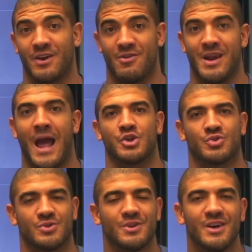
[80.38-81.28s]
that are
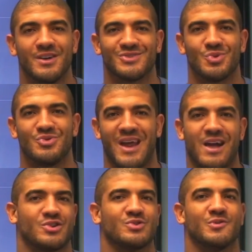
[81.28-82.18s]
natural. So
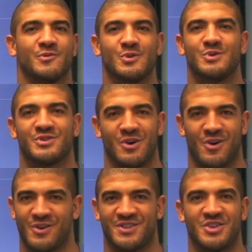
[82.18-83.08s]
natural foods
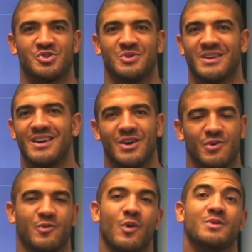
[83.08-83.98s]
are essentially
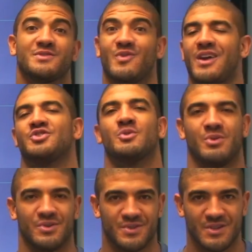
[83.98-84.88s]
fruits,
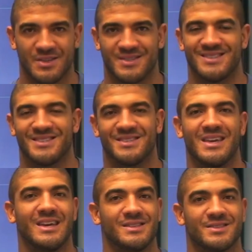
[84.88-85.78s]
vegetables, nuts and
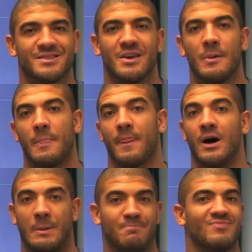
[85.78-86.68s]
seeds,
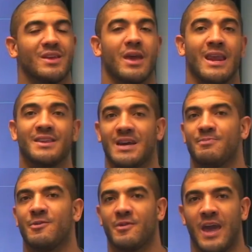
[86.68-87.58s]
any
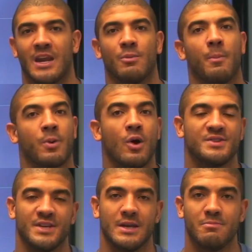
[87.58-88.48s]
type of animal
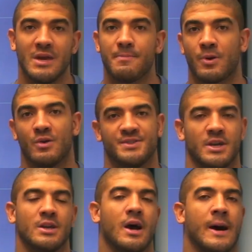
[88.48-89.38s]
protein, meat
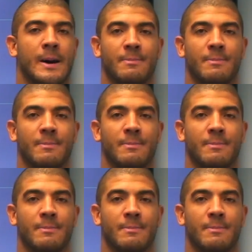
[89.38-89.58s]
protein,